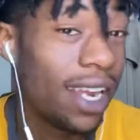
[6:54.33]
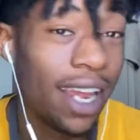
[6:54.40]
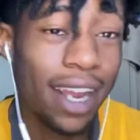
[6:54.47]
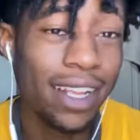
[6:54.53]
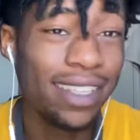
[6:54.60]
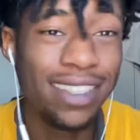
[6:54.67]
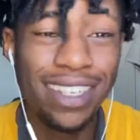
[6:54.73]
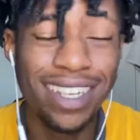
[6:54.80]
out
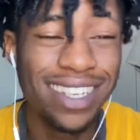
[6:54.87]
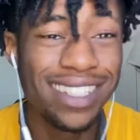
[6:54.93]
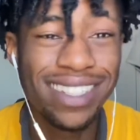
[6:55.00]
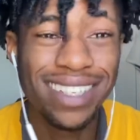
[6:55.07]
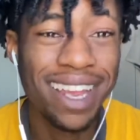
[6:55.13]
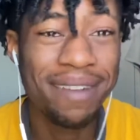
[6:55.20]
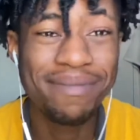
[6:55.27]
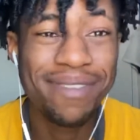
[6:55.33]
of 10
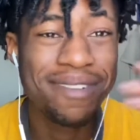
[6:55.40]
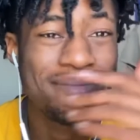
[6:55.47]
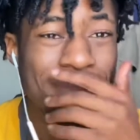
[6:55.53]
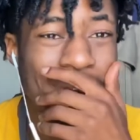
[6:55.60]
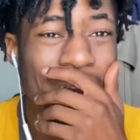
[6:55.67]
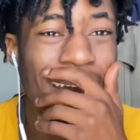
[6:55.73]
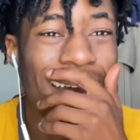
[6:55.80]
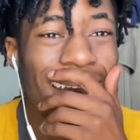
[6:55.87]
chapter,
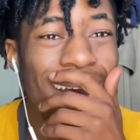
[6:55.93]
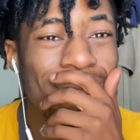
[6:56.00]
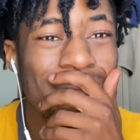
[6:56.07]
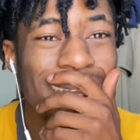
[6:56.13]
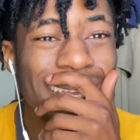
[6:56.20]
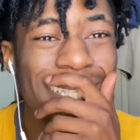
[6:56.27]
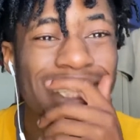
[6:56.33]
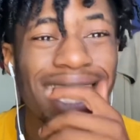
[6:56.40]
bro. I'm
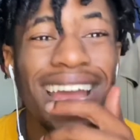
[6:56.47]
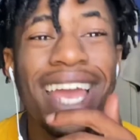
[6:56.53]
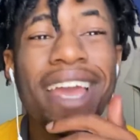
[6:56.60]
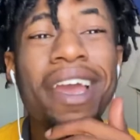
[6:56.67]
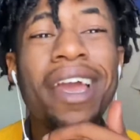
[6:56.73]
excited.